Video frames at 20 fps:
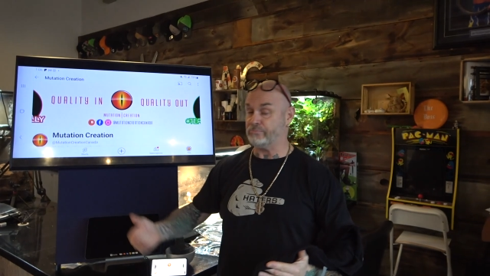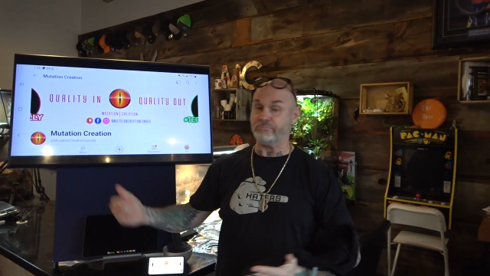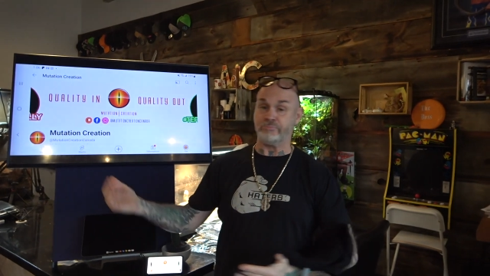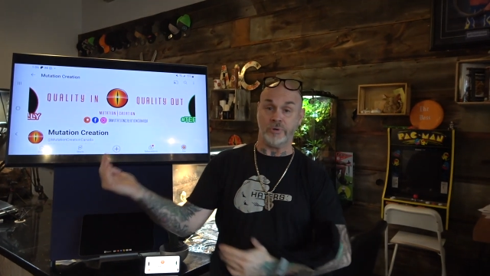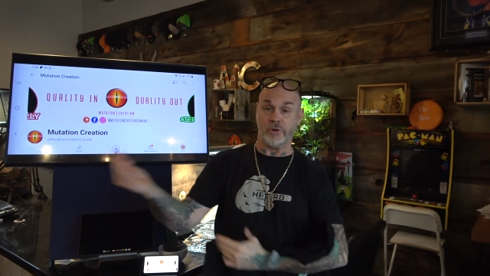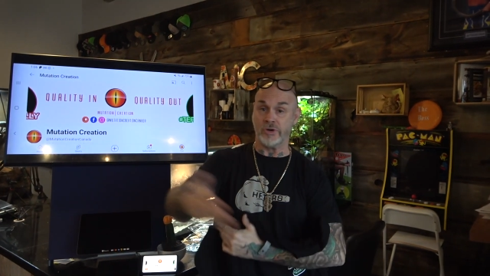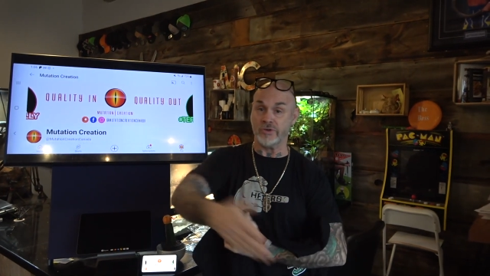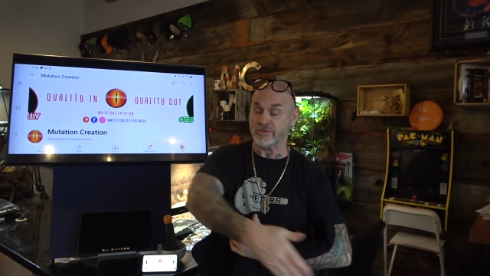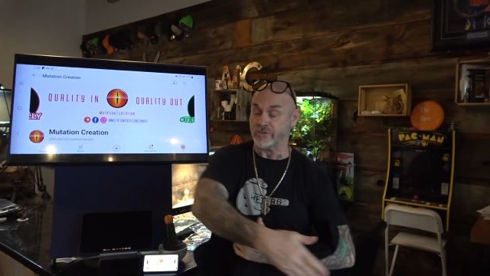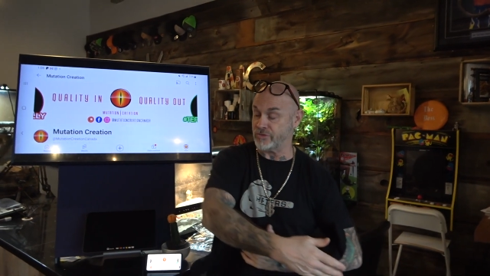
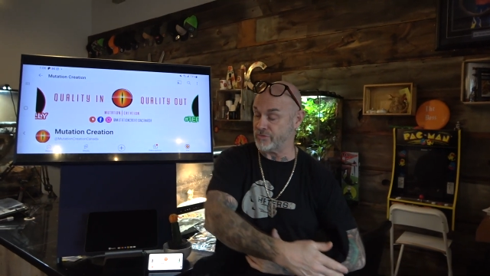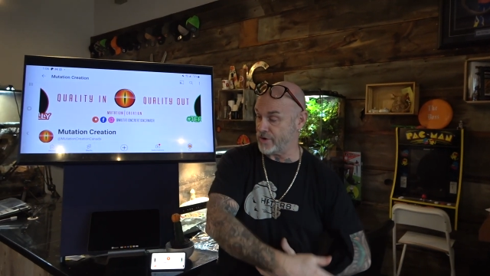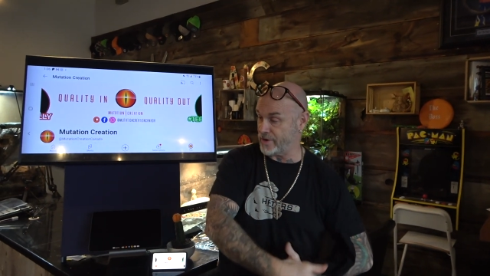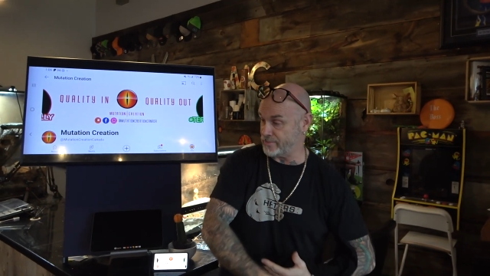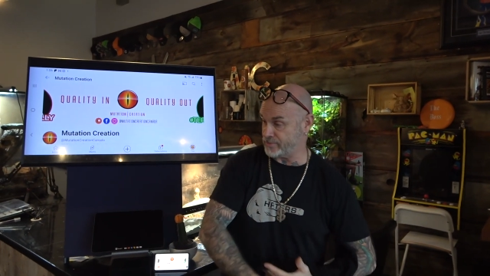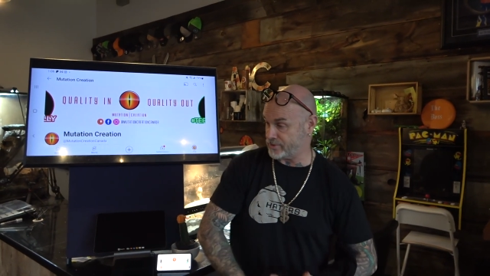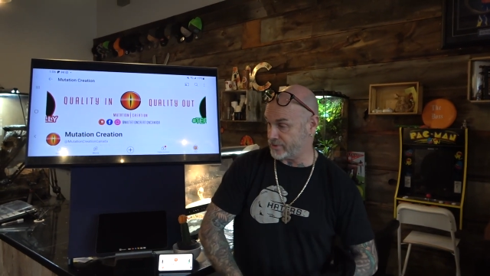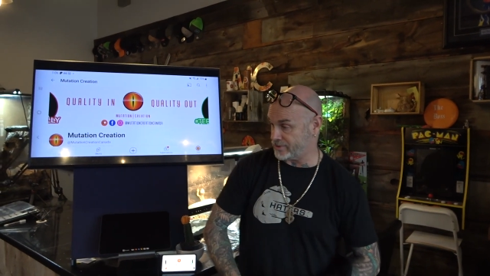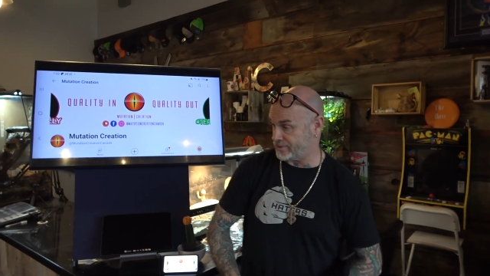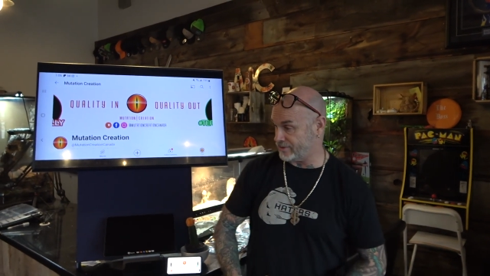Produced the
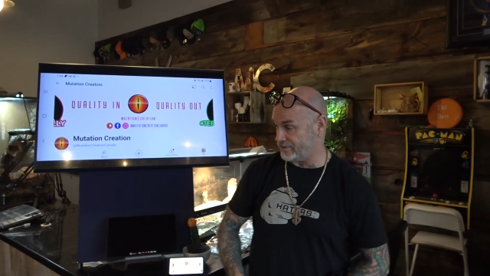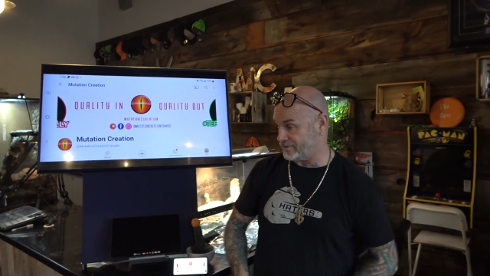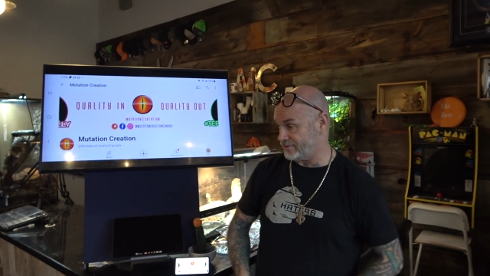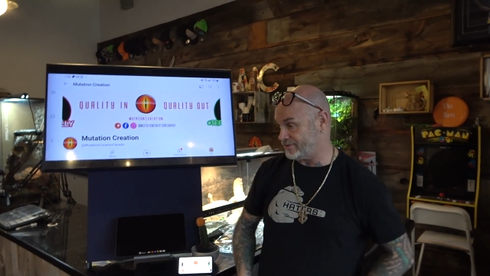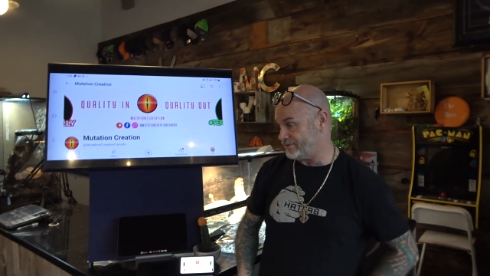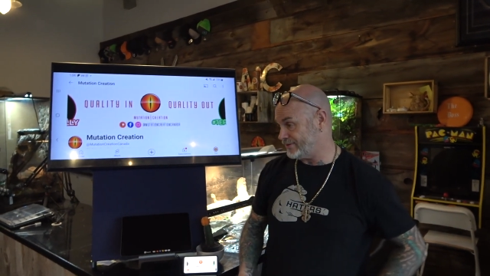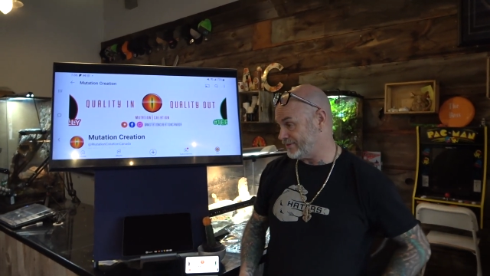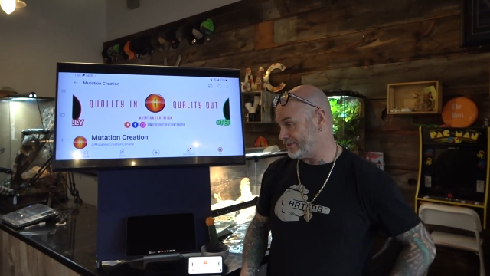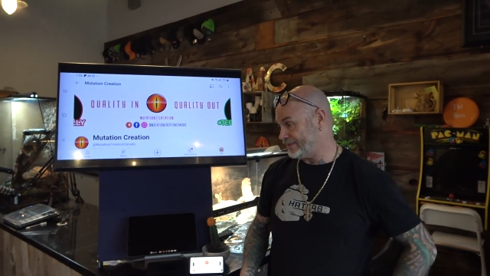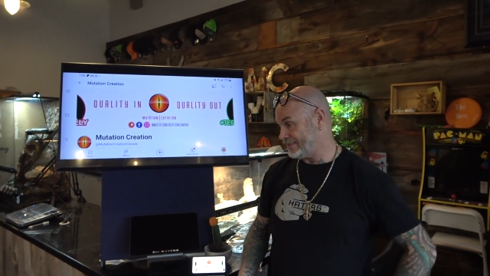Dreamsicle.
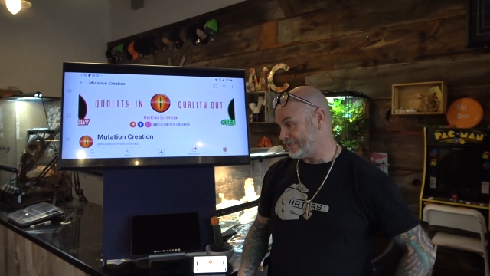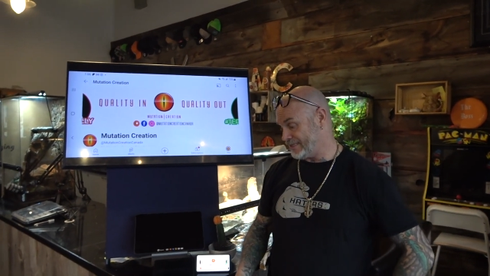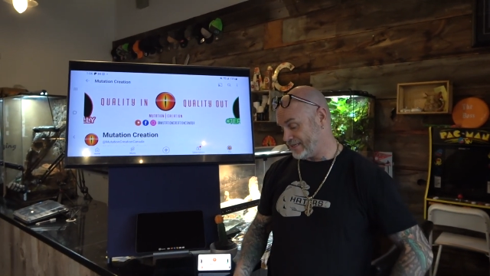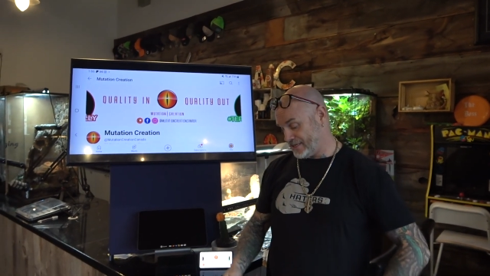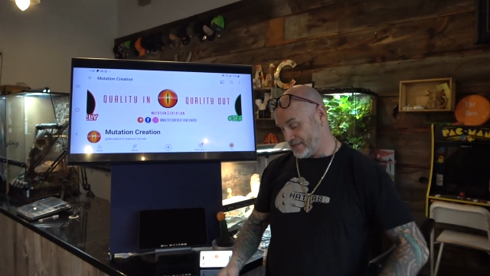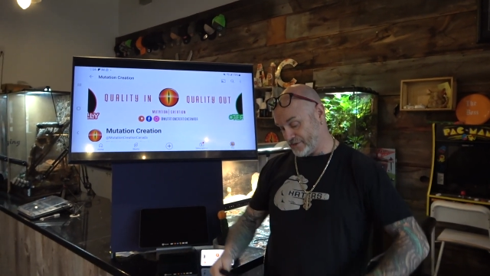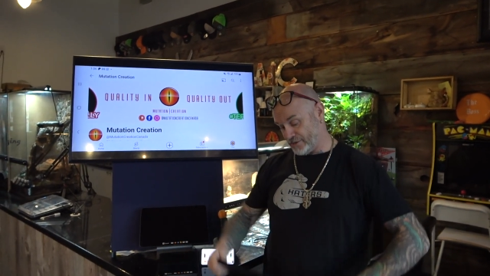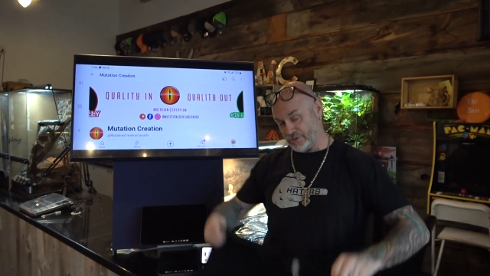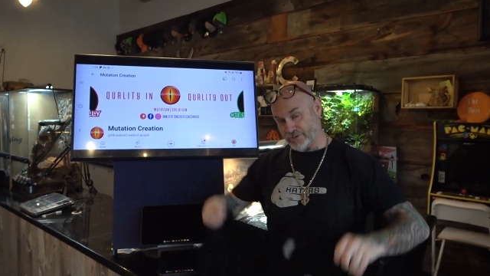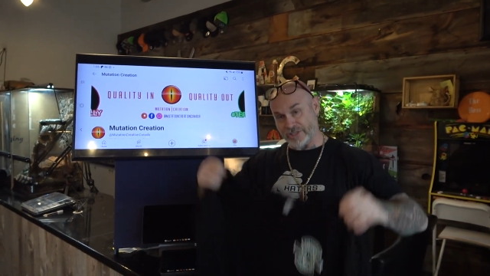Yeah.
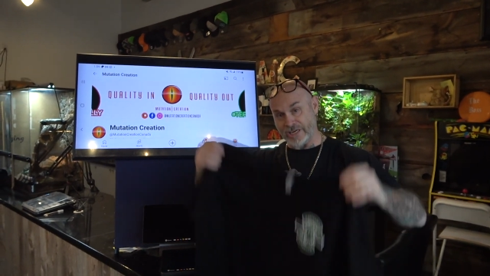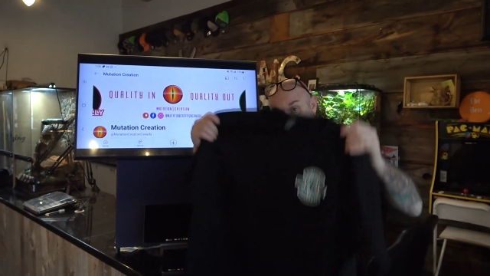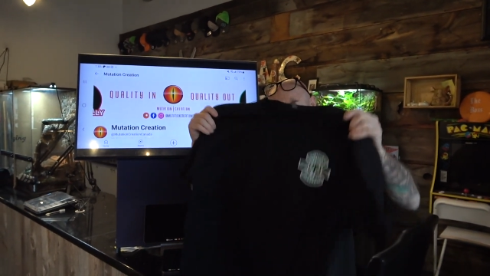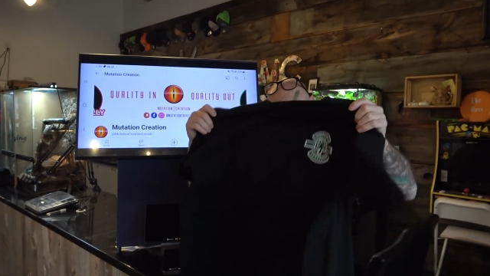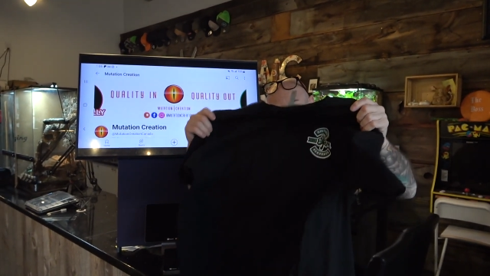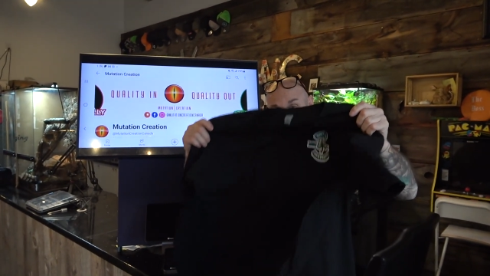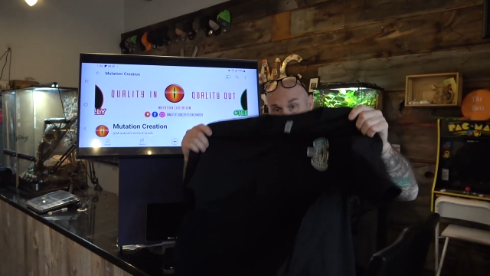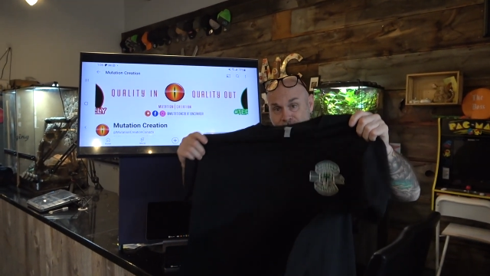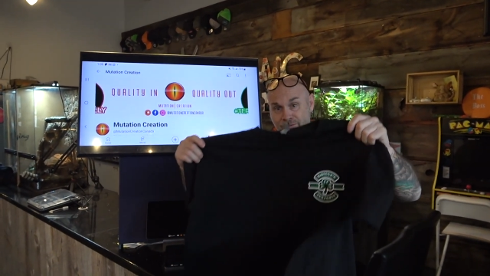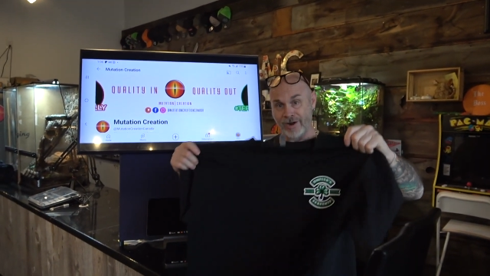So shout
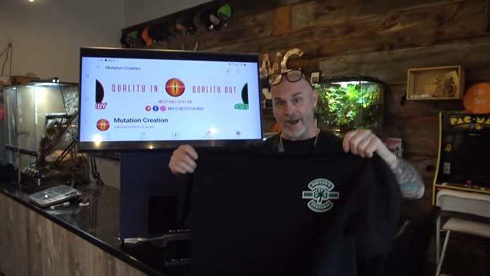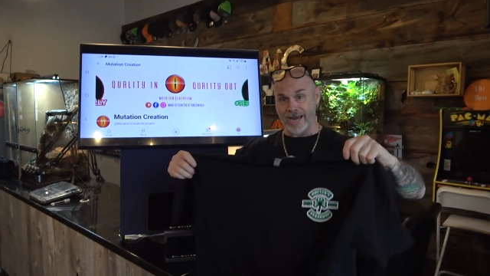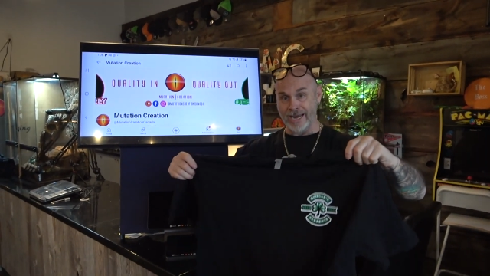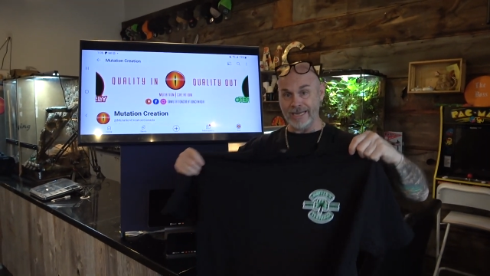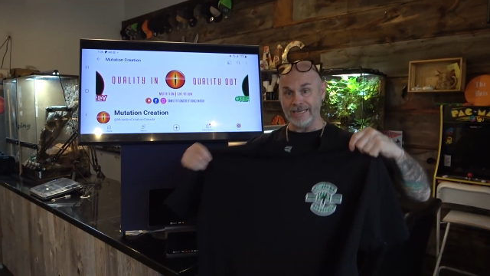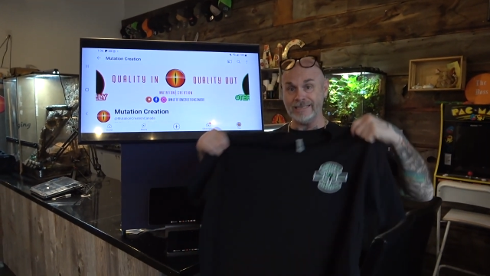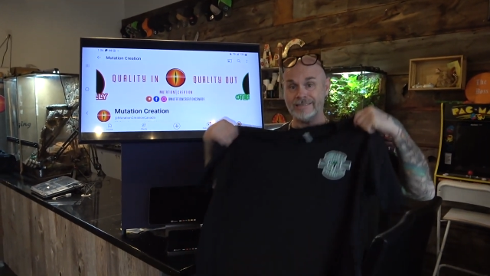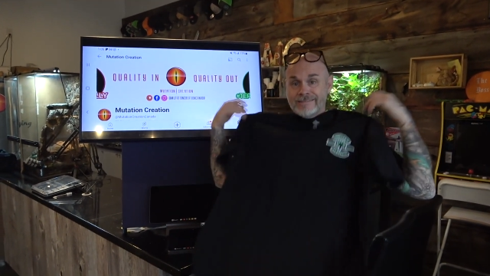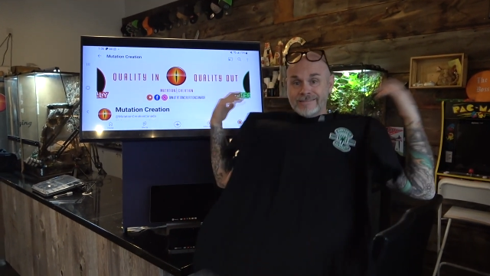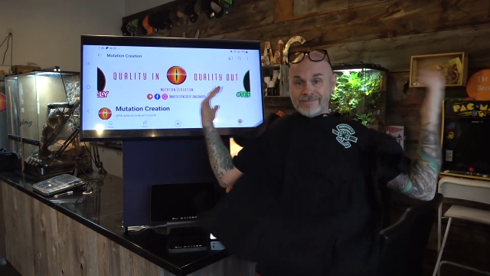out to
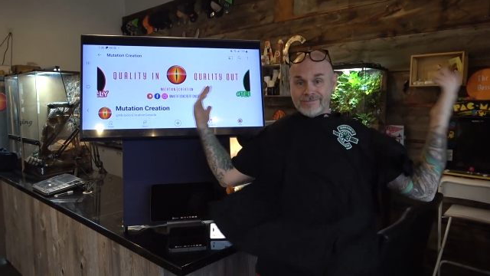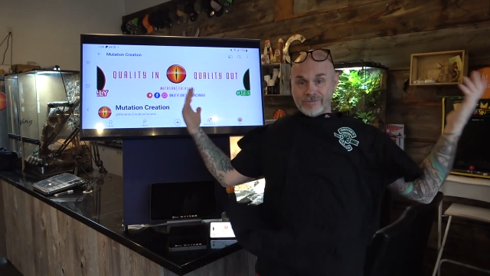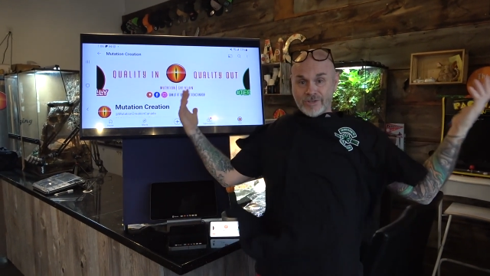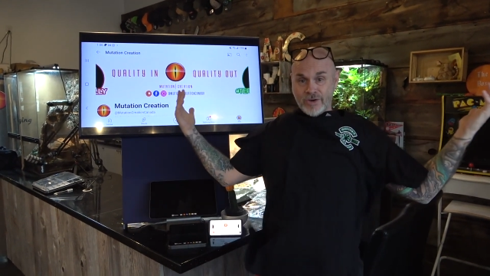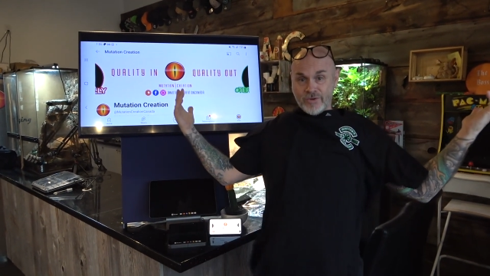Ryan.